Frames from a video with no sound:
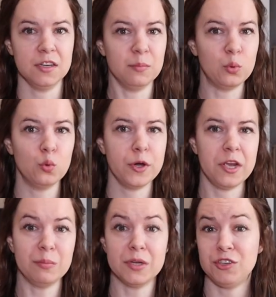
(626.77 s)

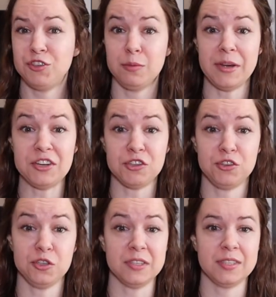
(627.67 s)
gunpoint, but she
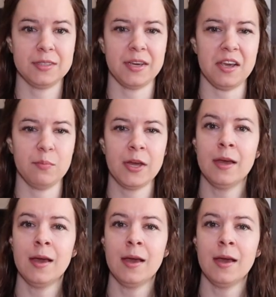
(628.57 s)
managed to escape.